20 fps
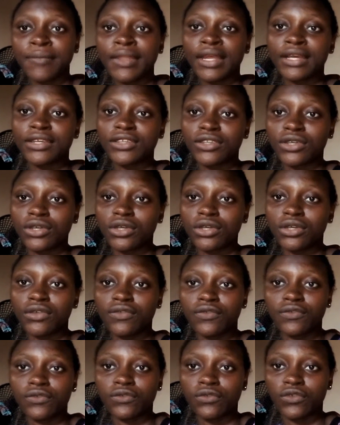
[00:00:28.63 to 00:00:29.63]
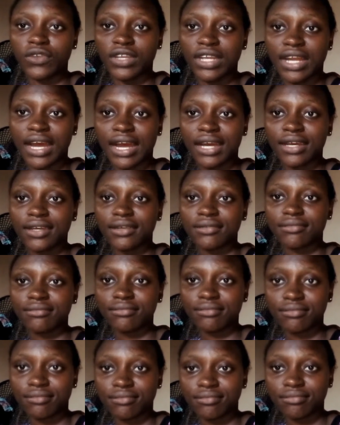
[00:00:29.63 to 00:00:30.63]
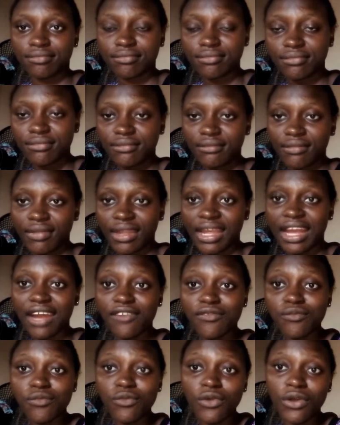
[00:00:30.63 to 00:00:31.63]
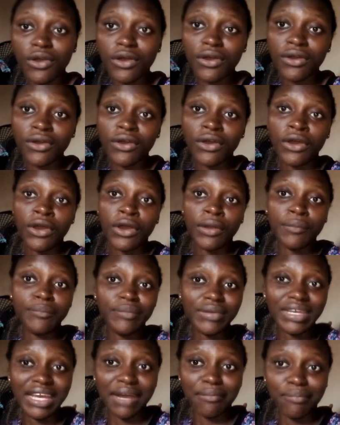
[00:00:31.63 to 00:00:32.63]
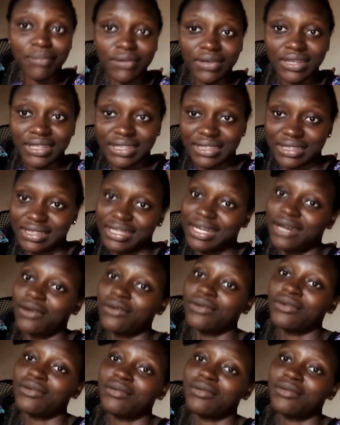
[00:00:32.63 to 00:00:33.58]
So if we now have more bigger place now.